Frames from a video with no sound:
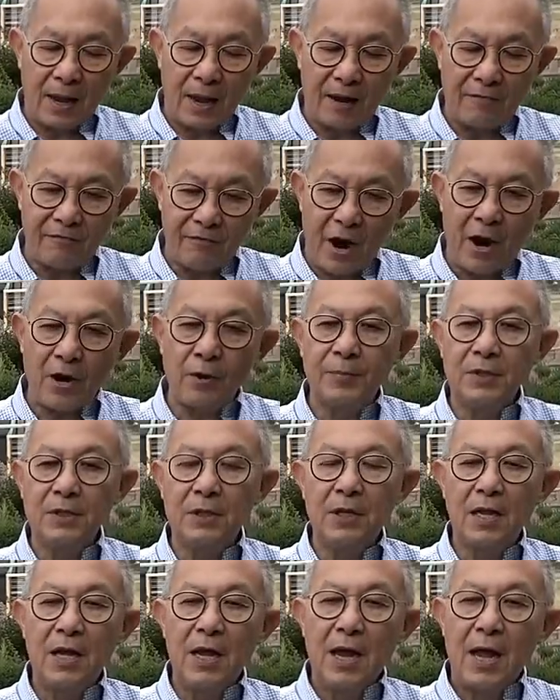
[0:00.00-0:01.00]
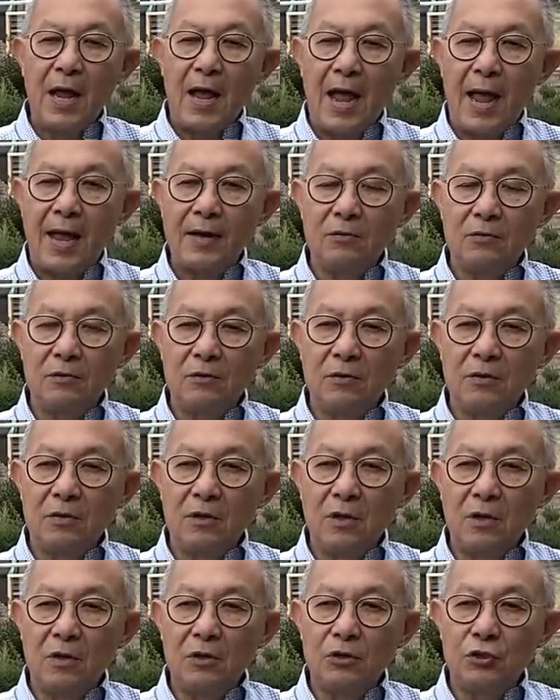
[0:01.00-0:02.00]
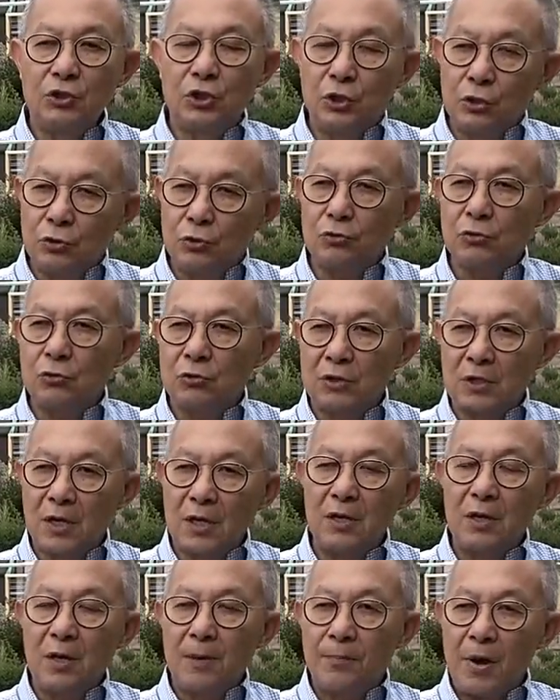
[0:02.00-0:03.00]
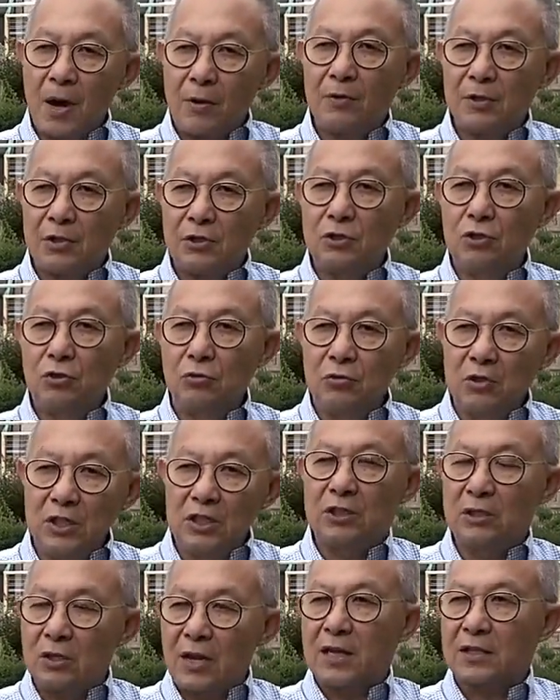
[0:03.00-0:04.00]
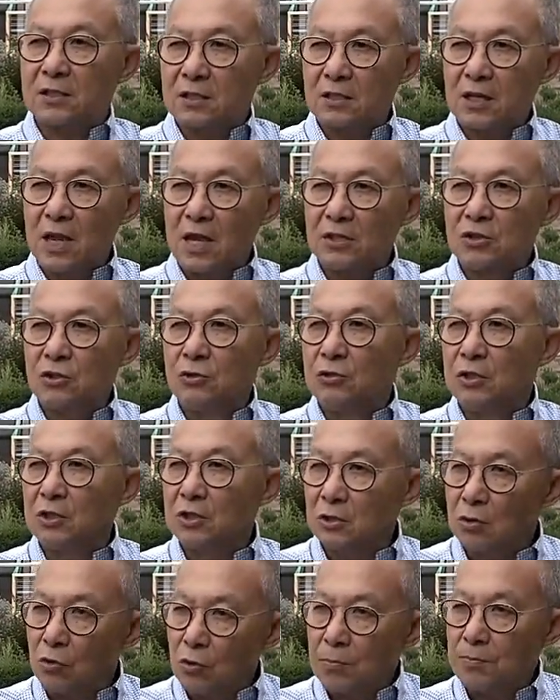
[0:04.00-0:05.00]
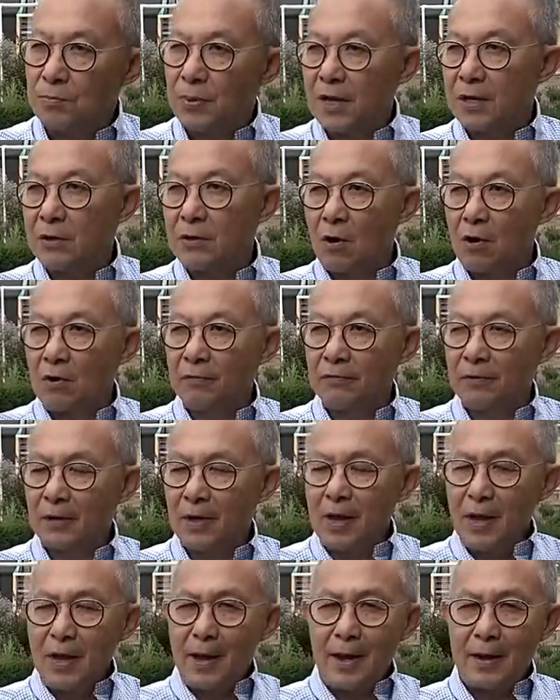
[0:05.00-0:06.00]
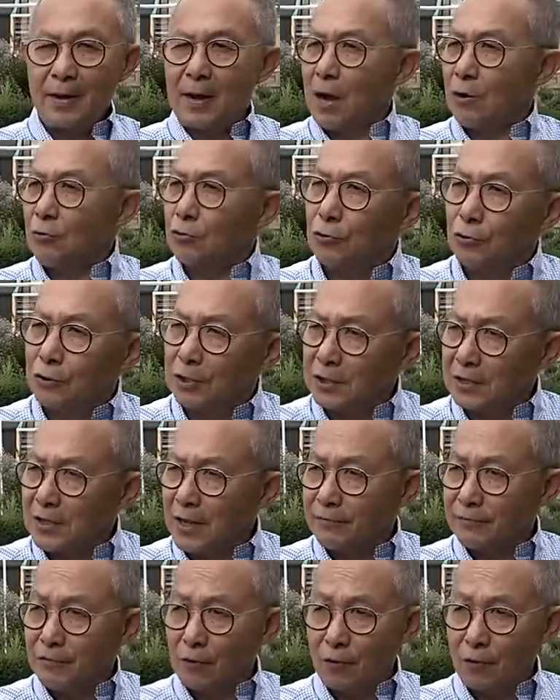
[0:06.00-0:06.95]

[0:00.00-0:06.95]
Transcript: environment, and she used to say, Perry, you need to exercise, you need to go and play golf. And how good is that